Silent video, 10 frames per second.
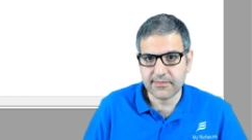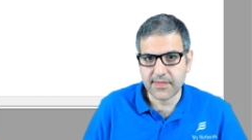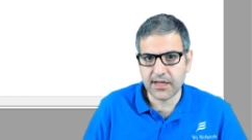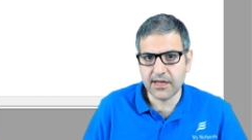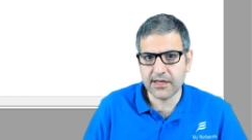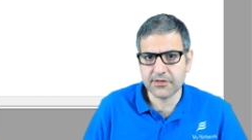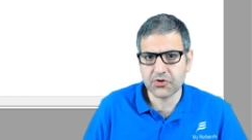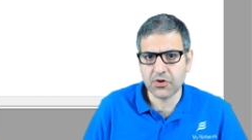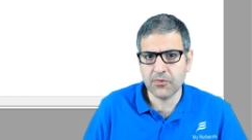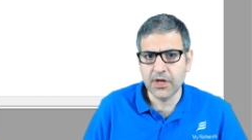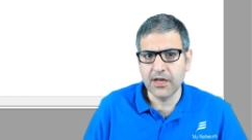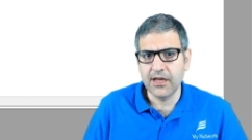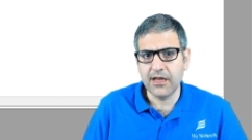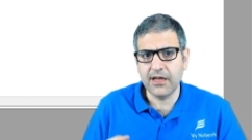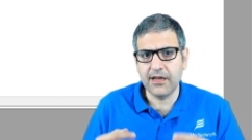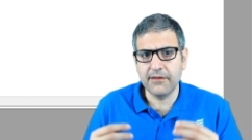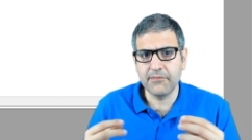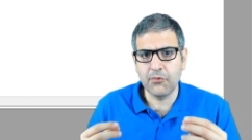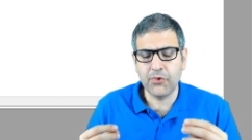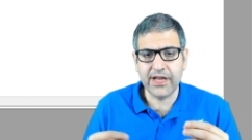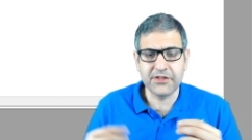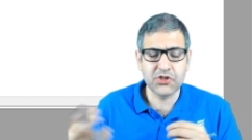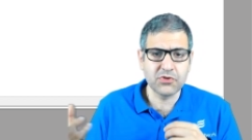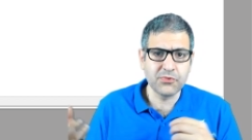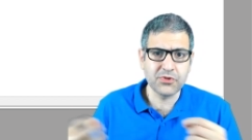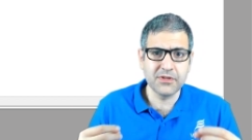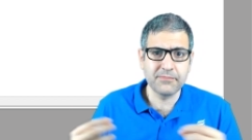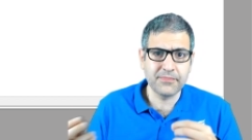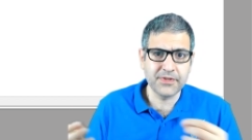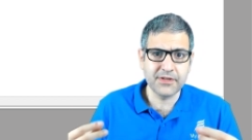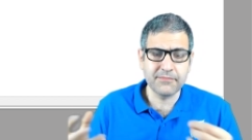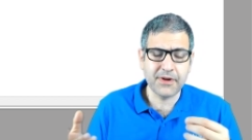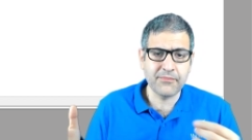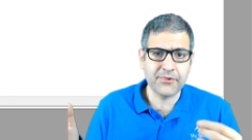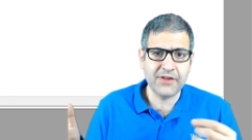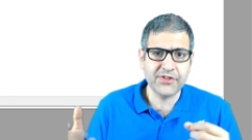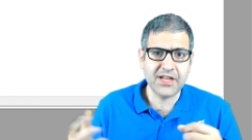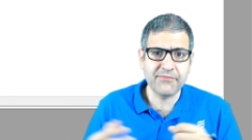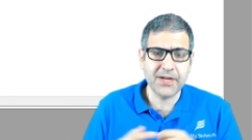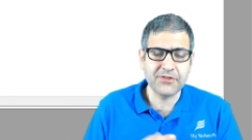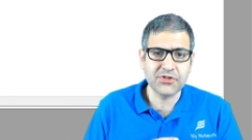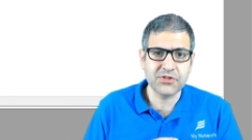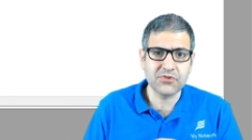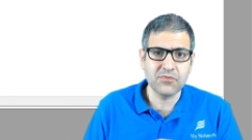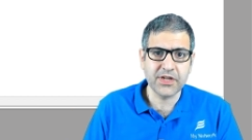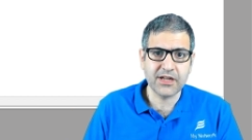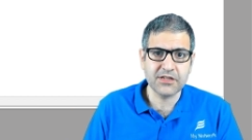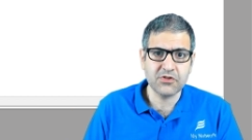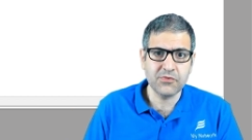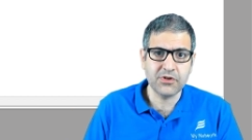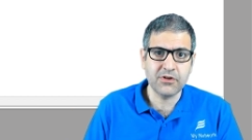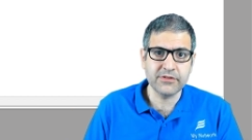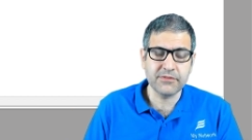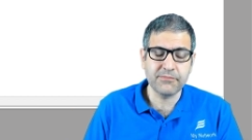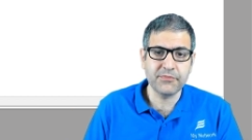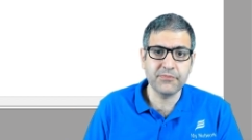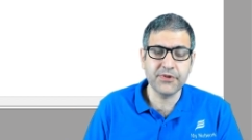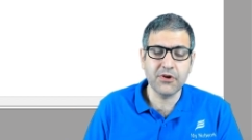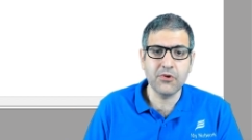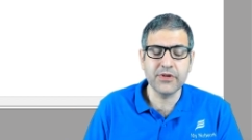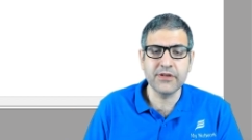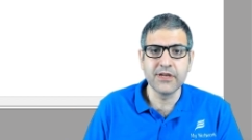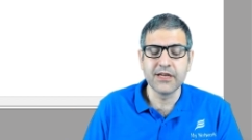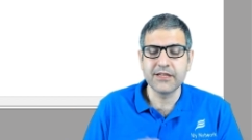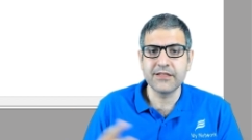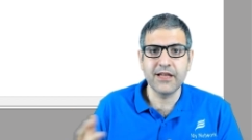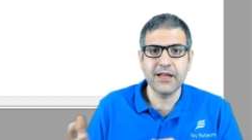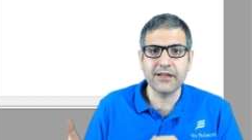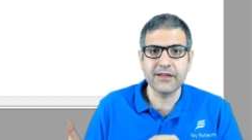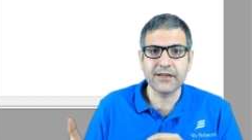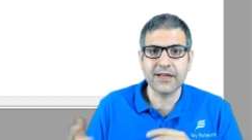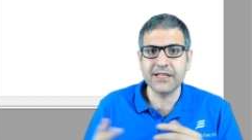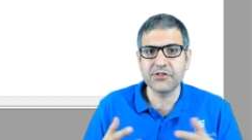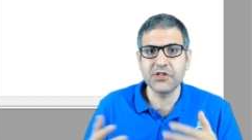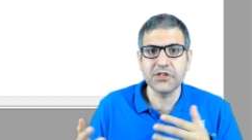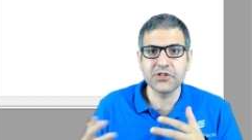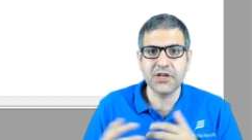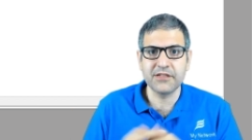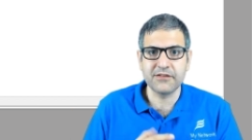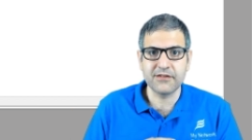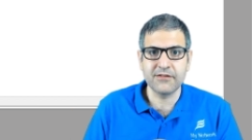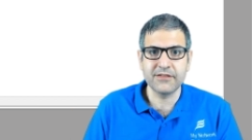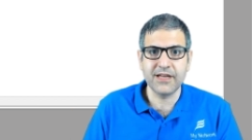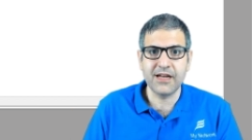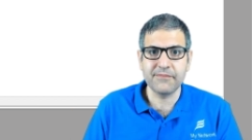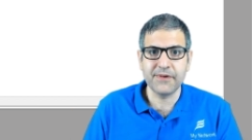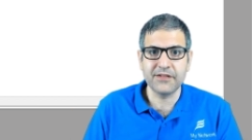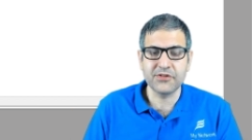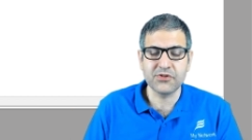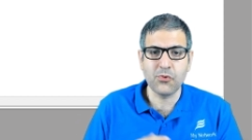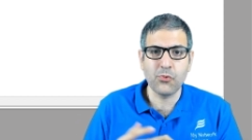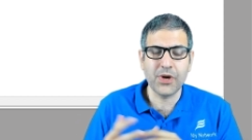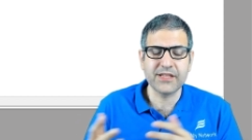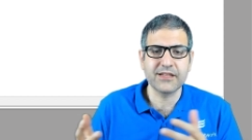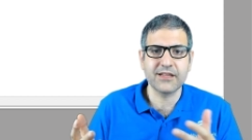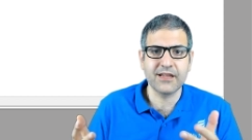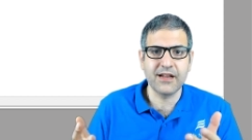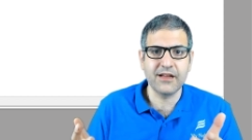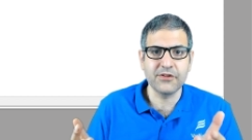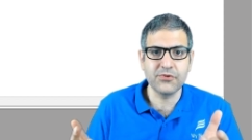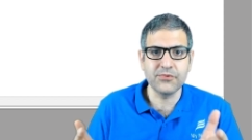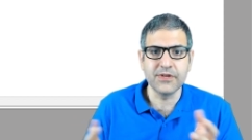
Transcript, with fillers: uh, so um, when I distribute the, the private IP addresses to my customer on the PPPoE, they can't see each other on the IP address. So what can I do?